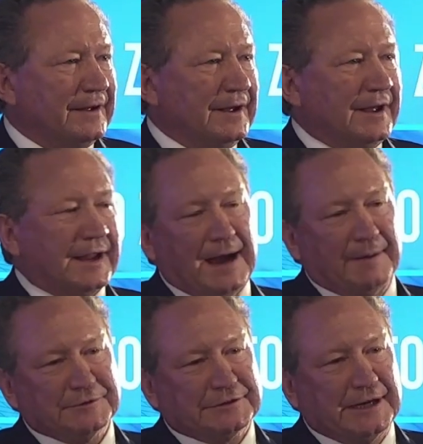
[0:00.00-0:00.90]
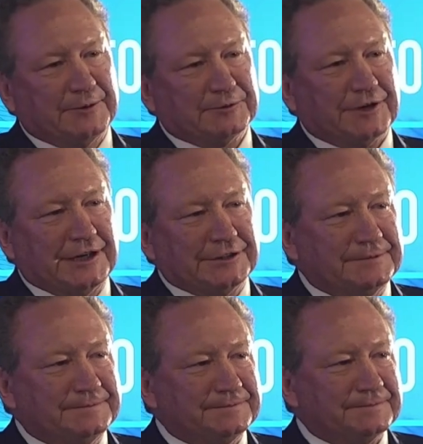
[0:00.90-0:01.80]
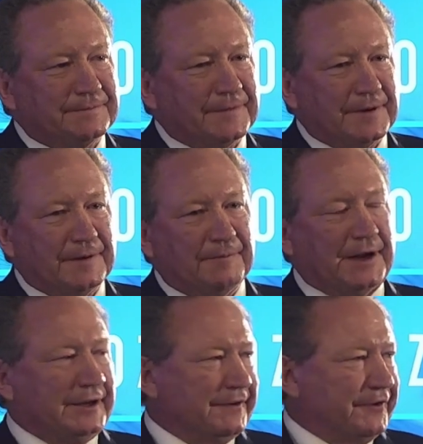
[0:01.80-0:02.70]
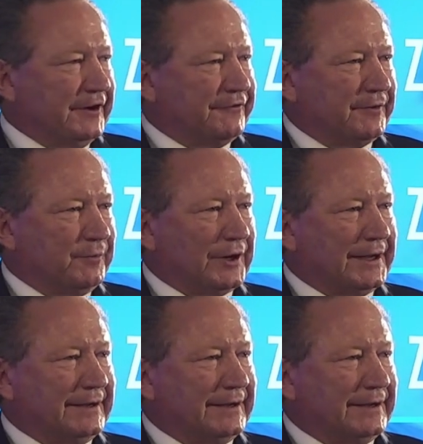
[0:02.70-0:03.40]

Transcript: Carbon sequestration, my dear friend from Worley.